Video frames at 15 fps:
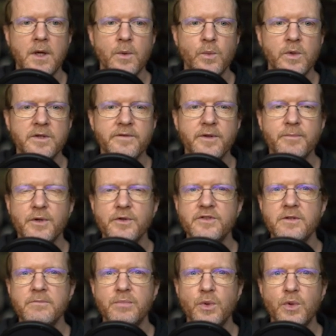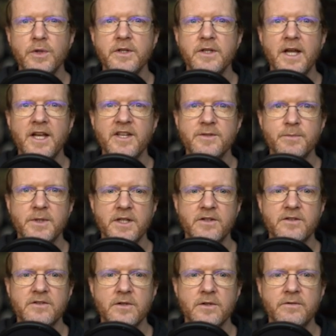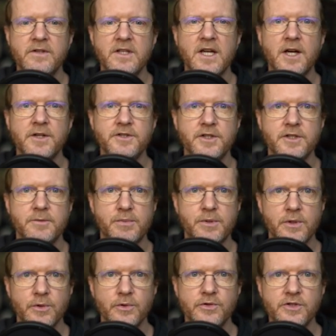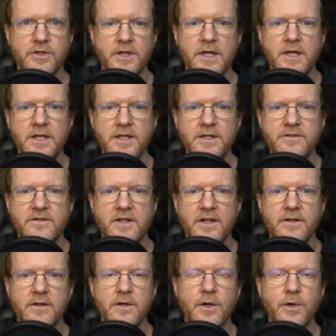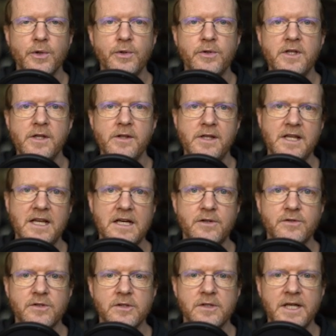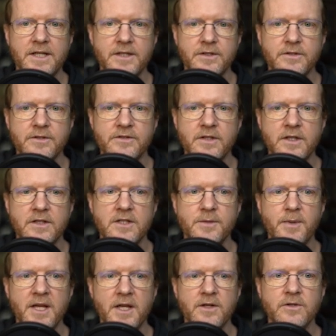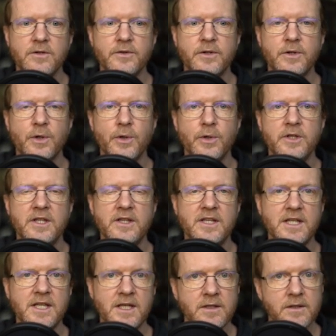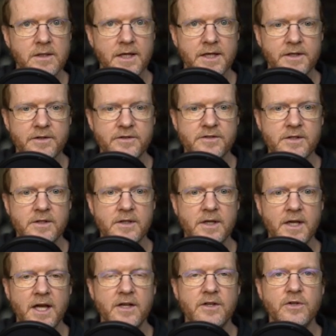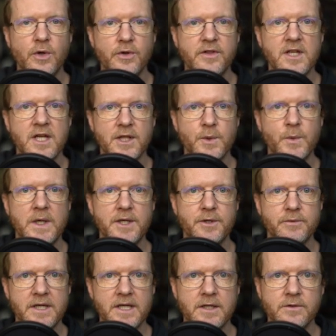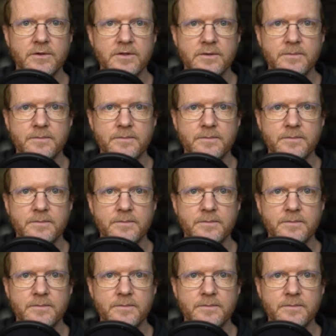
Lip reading: One of the most important aspects of the onion approach is that the code in the outer layers depend on the code in the inner layers and not the other way around.